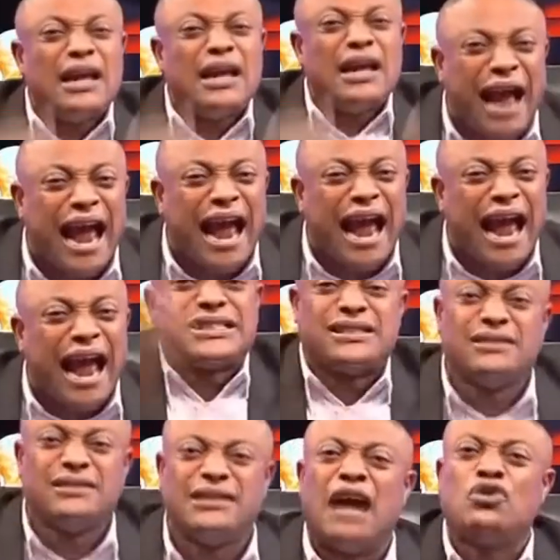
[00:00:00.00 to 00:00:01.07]
by and
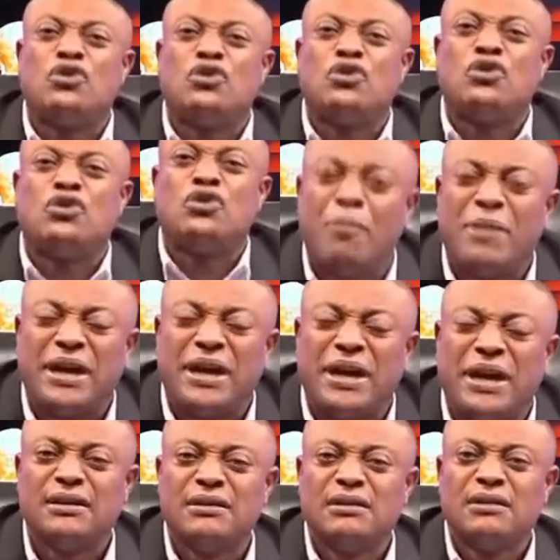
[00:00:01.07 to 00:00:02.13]
large, they are performing.
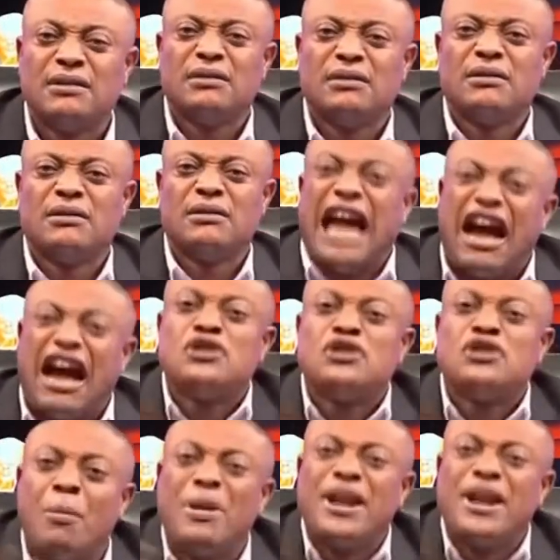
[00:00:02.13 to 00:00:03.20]
There have been
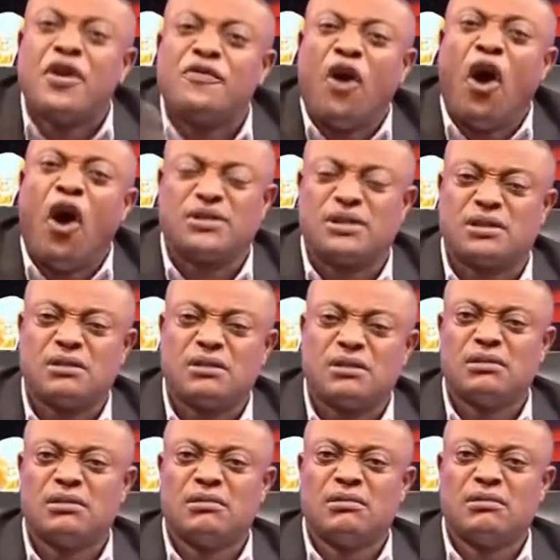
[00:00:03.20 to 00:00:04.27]
so many reforms.
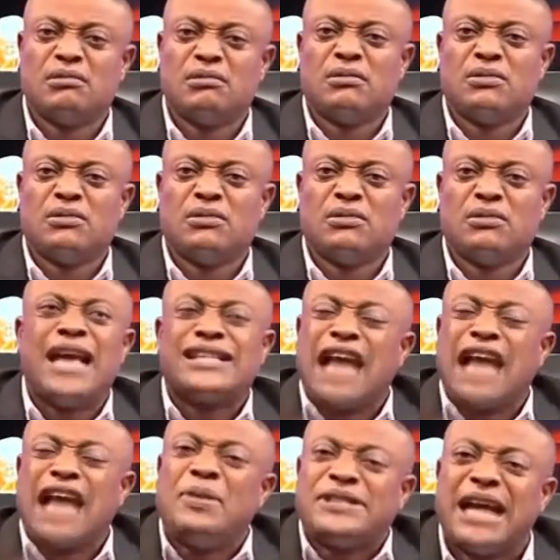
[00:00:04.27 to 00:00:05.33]
So let's
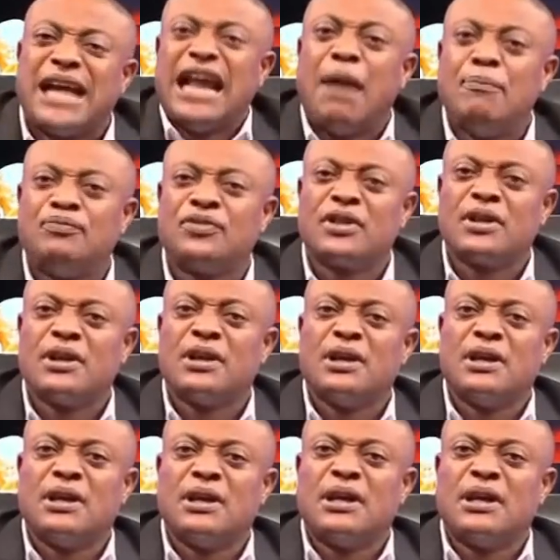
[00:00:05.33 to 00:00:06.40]
appreciate them.
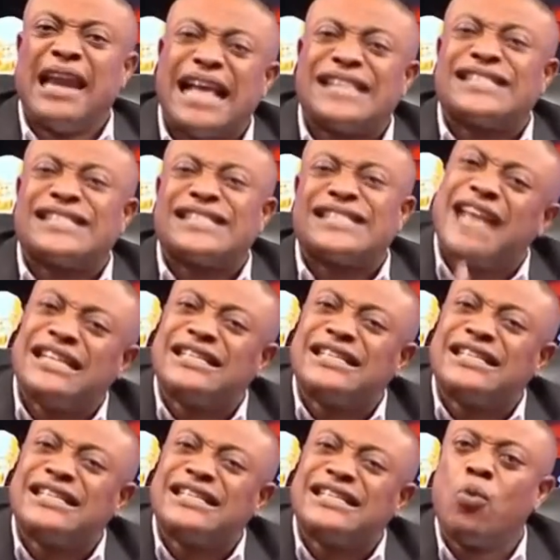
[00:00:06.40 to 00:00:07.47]
Let's criticize
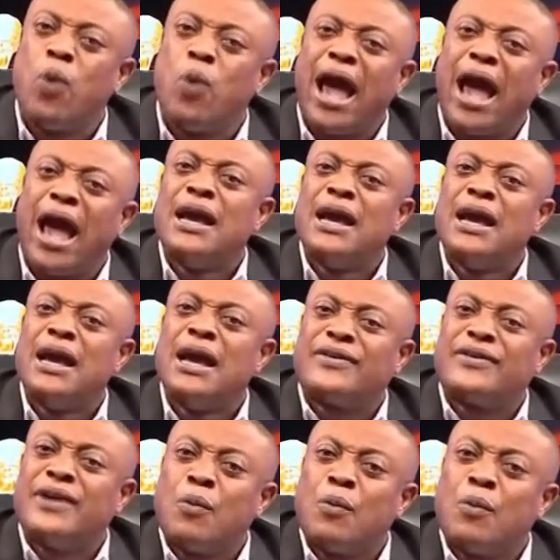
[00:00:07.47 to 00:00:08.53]
them where
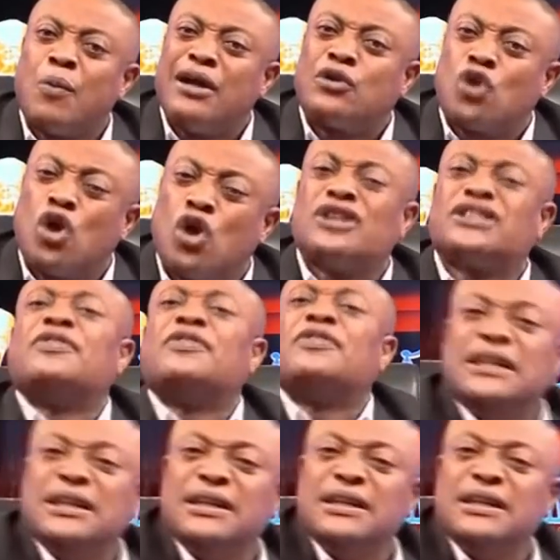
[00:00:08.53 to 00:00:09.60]
constructively.
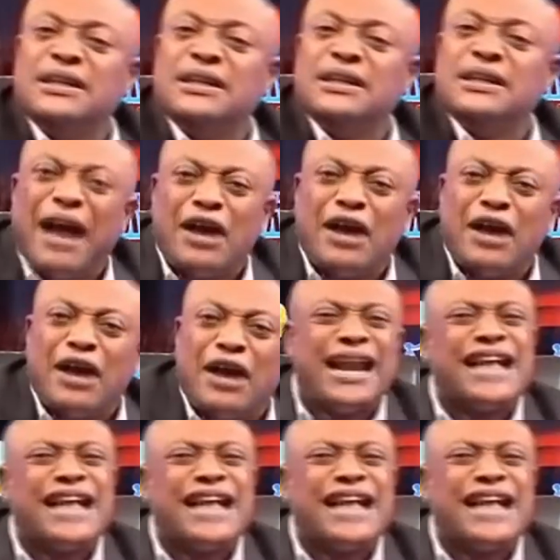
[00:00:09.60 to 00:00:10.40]
But don't let us